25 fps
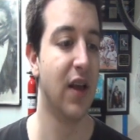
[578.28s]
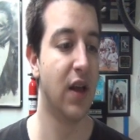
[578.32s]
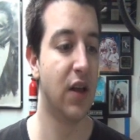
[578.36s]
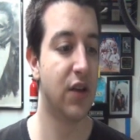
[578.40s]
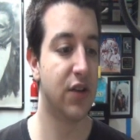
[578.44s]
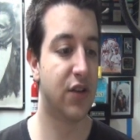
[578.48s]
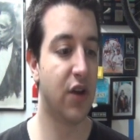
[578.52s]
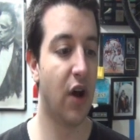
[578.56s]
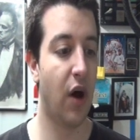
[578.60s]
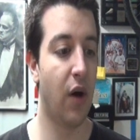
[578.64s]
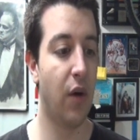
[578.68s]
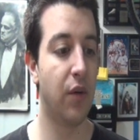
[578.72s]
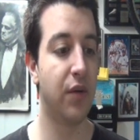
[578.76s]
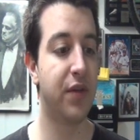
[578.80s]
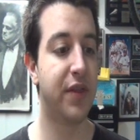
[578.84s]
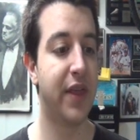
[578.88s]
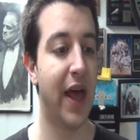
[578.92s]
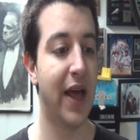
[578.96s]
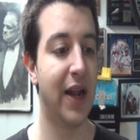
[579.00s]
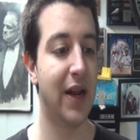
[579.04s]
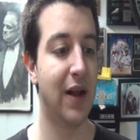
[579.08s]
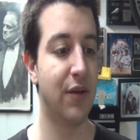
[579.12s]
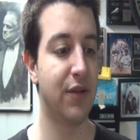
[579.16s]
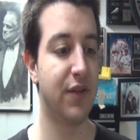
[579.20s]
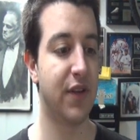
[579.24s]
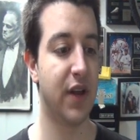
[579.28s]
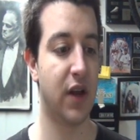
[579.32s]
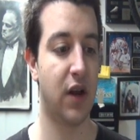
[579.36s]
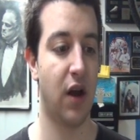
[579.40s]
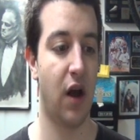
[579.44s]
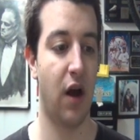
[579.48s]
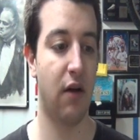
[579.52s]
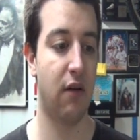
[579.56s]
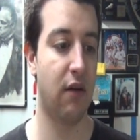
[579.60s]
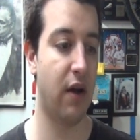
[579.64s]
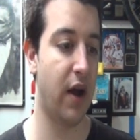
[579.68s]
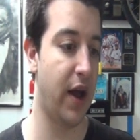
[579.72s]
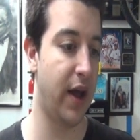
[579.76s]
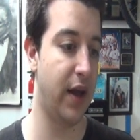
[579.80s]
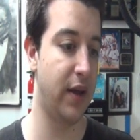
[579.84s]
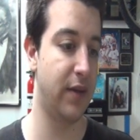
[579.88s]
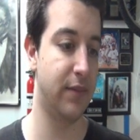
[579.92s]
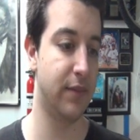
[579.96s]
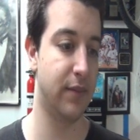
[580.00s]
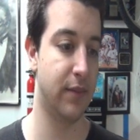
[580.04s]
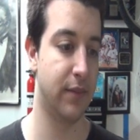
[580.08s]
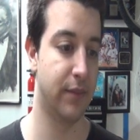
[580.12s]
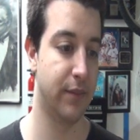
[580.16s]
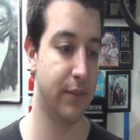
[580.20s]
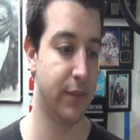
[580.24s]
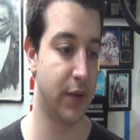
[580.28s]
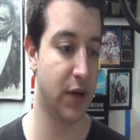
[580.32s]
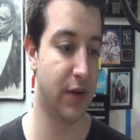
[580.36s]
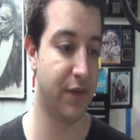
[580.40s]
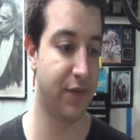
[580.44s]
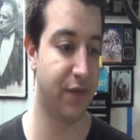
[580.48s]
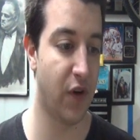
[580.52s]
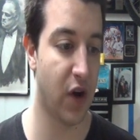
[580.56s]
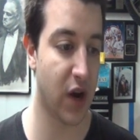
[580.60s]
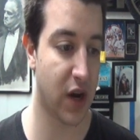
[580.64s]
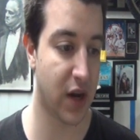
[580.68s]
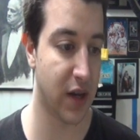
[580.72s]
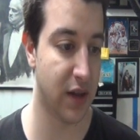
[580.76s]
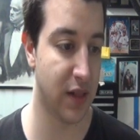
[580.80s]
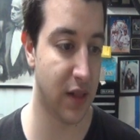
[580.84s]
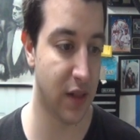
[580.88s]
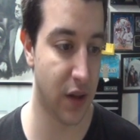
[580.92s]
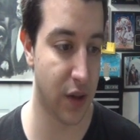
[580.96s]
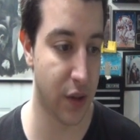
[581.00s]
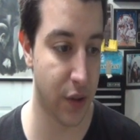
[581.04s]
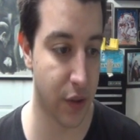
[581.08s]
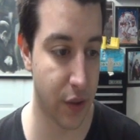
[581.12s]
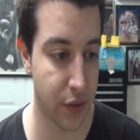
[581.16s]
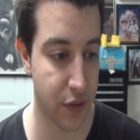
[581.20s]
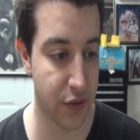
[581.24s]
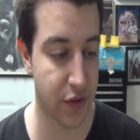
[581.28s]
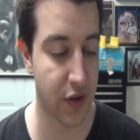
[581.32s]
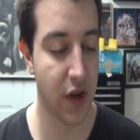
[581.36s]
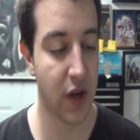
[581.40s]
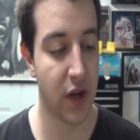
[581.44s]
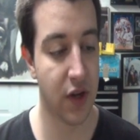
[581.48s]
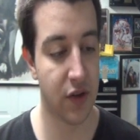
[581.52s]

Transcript: So then I was like, all right, I'm gonna fucking lose.